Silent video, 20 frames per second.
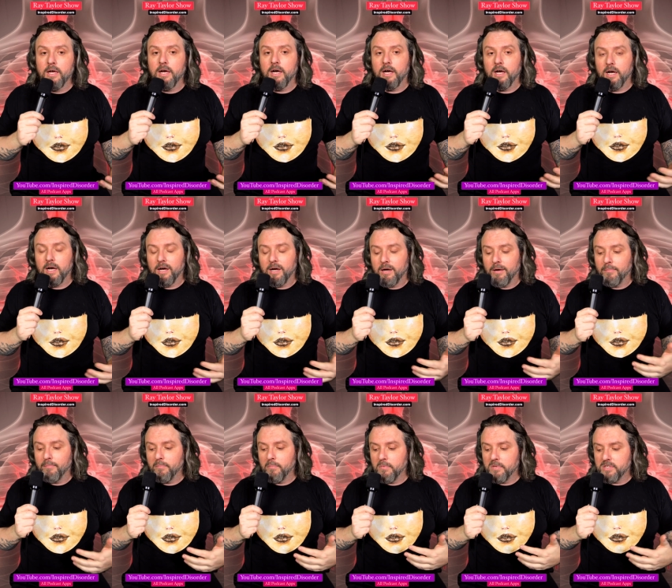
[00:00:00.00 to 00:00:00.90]

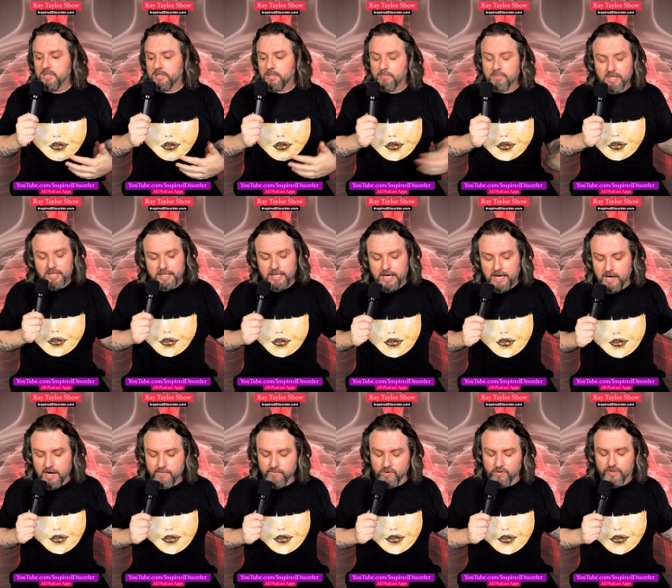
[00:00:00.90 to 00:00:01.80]
um, something that I
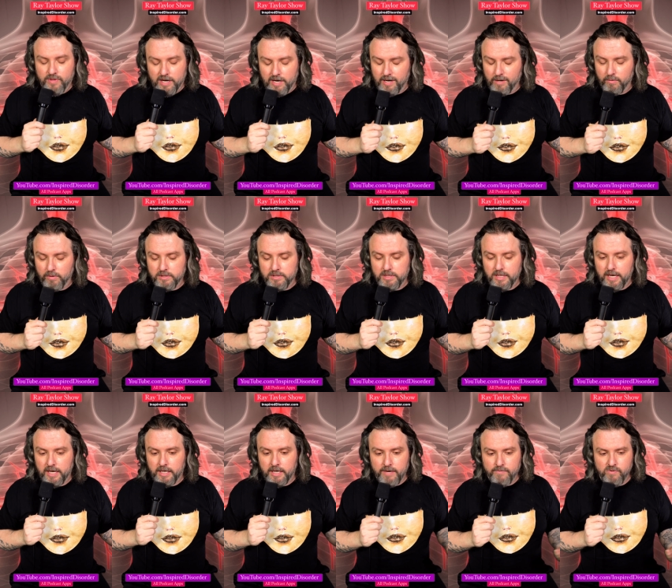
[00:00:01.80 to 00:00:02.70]
never thought I would
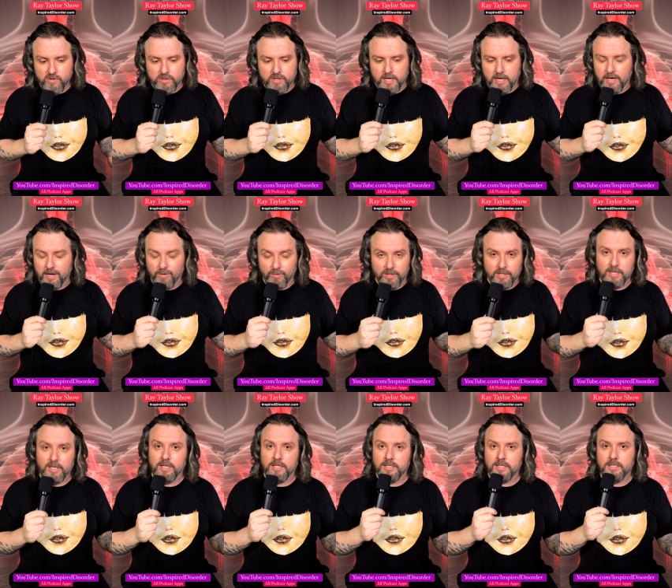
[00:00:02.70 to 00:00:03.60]
say. I never thought I would
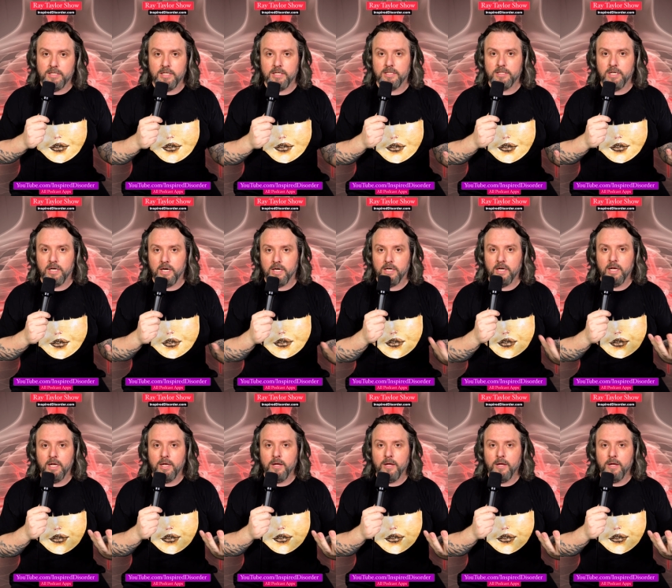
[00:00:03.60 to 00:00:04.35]
get into TikTok,